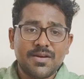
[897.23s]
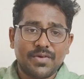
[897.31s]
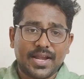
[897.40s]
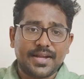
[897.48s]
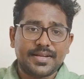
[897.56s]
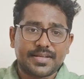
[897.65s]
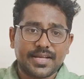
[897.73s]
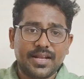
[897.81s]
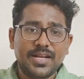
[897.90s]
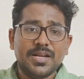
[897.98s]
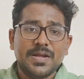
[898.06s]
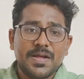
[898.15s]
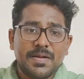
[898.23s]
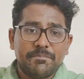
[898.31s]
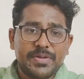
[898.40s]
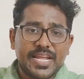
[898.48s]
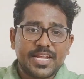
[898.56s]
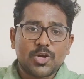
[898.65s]
when I tell
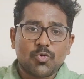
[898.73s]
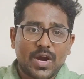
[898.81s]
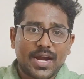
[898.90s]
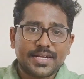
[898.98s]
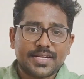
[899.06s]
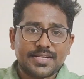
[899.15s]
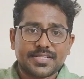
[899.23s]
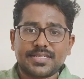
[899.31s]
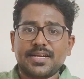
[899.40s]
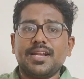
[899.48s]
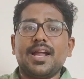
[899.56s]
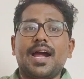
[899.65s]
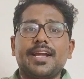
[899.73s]
being quiet and still,